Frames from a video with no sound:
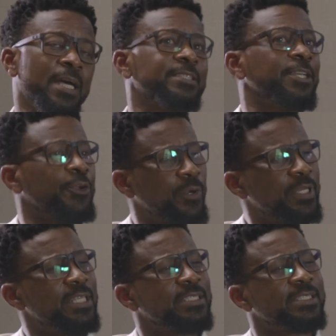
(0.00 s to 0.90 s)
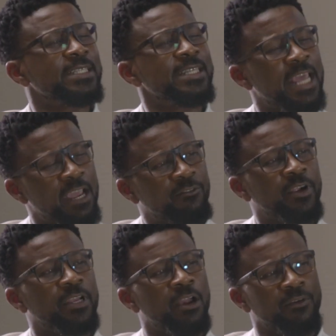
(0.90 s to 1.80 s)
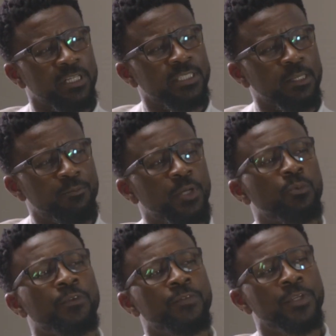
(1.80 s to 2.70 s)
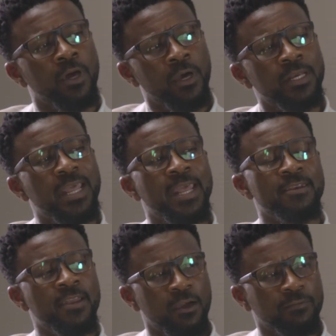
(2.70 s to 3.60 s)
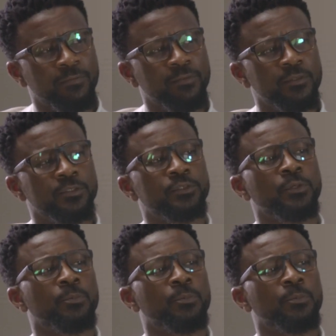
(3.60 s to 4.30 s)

Security is never guaranteed, but we've done enough to